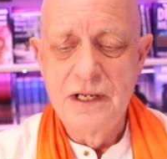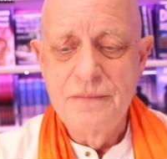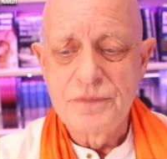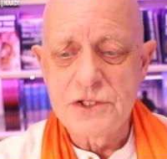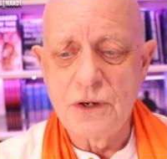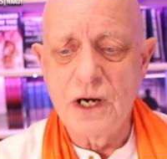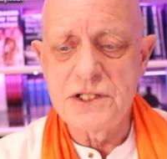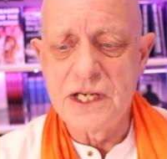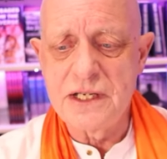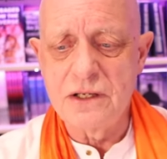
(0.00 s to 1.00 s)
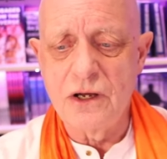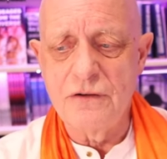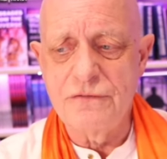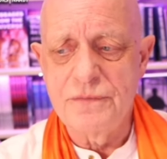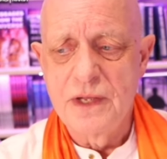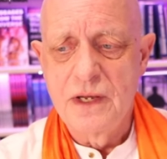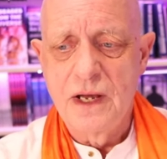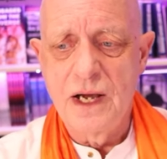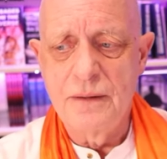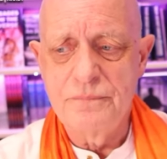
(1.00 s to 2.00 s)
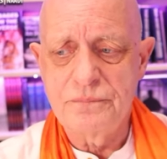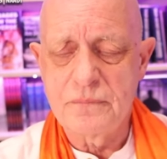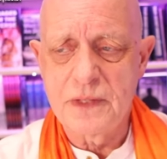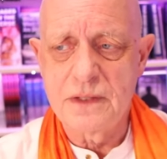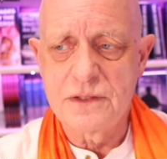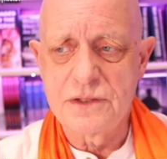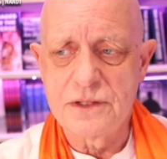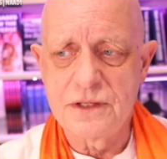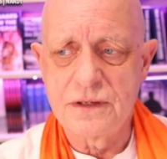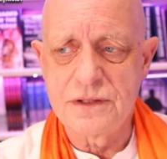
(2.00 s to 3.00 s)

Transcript: So I take a lot of um, uh,